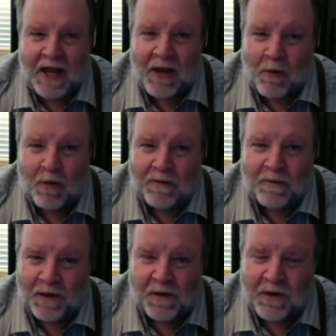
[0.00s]
any word
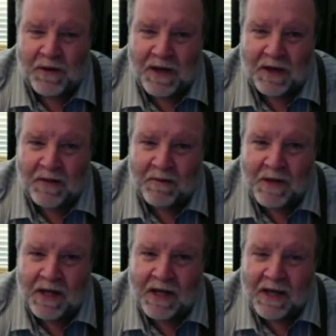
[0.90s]
from the Lord that can
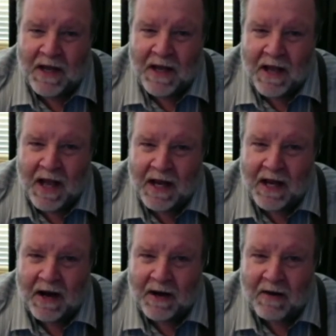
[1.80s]
be any
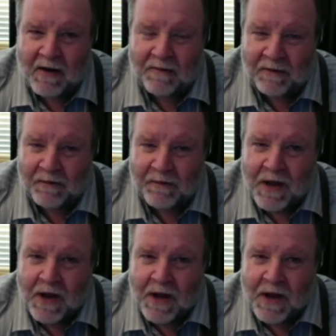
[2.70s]
kind of comfort.